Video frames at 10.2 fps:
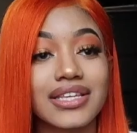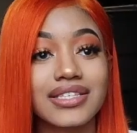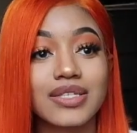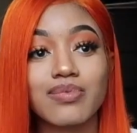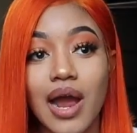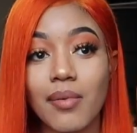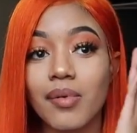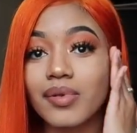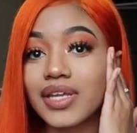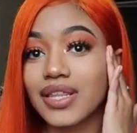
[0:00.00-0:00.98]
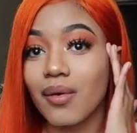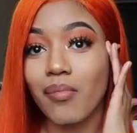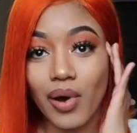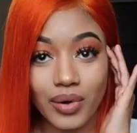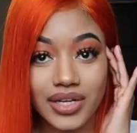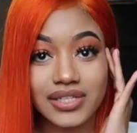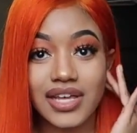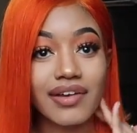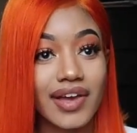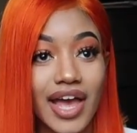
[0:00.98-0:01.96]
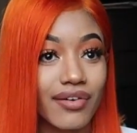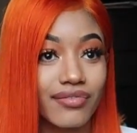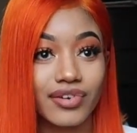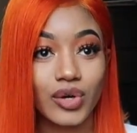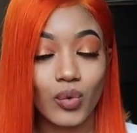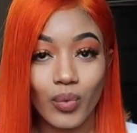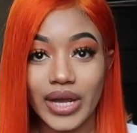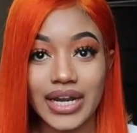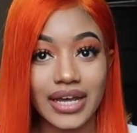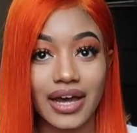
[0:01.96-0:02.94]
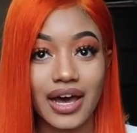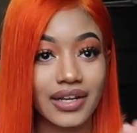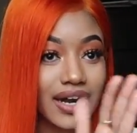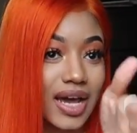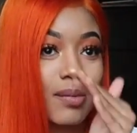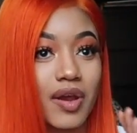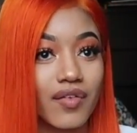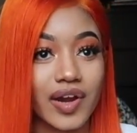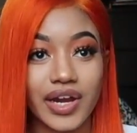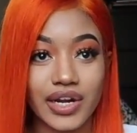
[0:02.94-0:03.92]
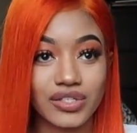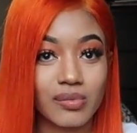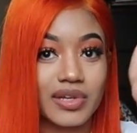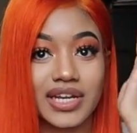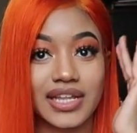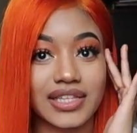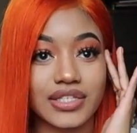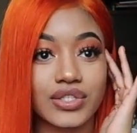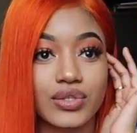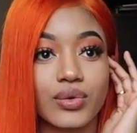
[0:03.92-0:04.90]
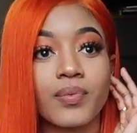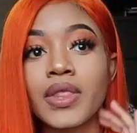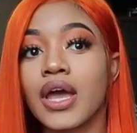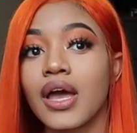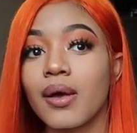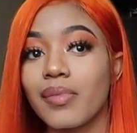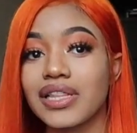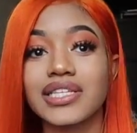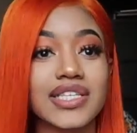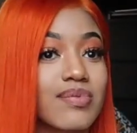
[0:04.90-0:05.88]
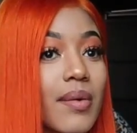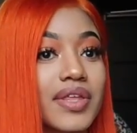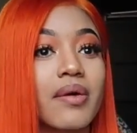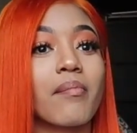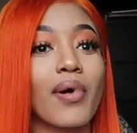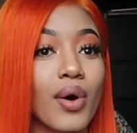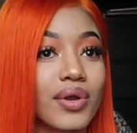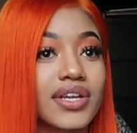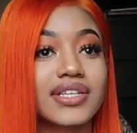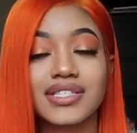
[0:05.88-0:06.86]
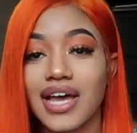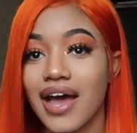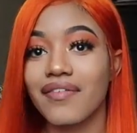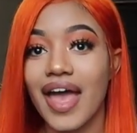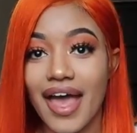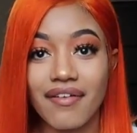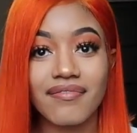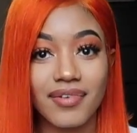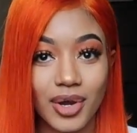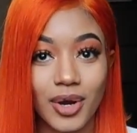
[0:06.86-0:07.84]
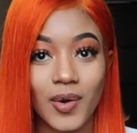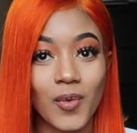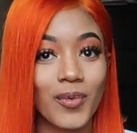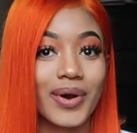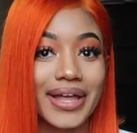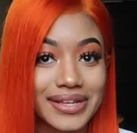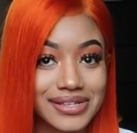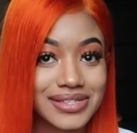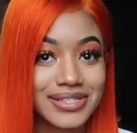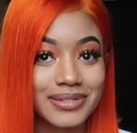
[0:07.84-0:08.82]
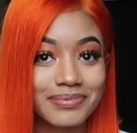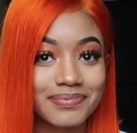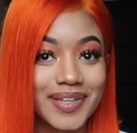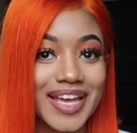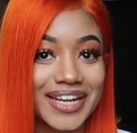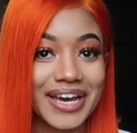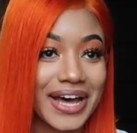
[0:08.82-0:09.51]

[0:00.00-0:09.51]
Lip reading: This is probably the boldest I've ever went in color. I got a mirror right here, so I'm looking at this too. But this is probably the boldest I've ever went in